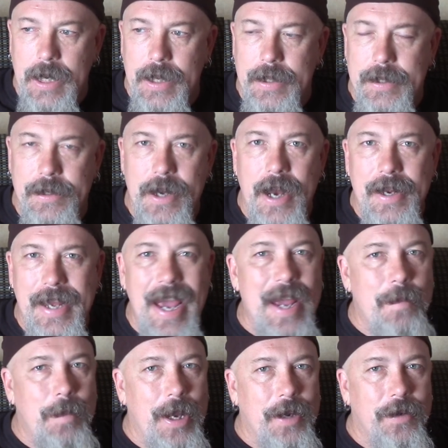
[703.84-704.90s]
They're not
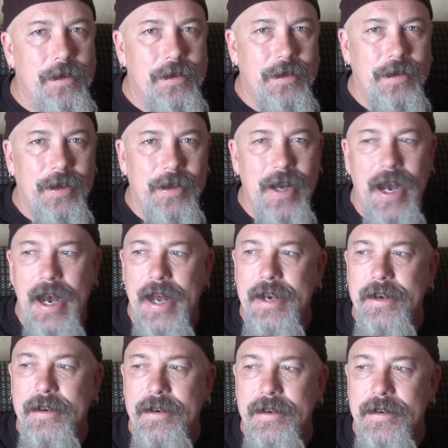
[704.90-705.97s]
gangbangers. They're
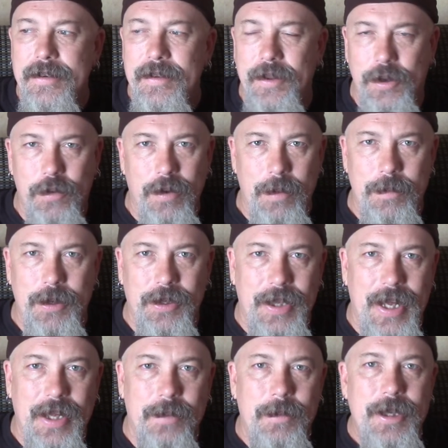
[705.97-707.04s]
not the criminal
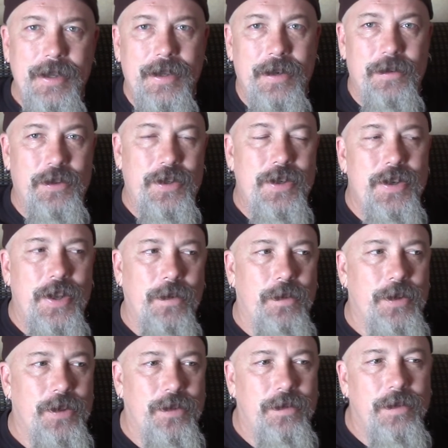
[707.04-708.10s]
element. There
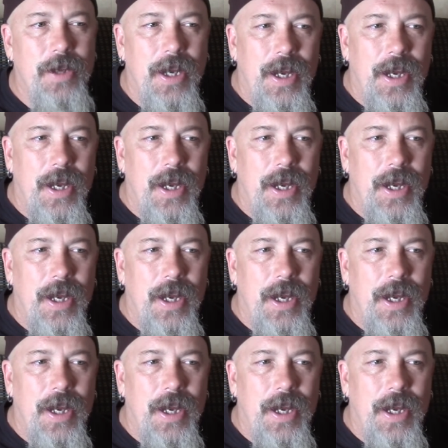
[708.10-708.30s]
was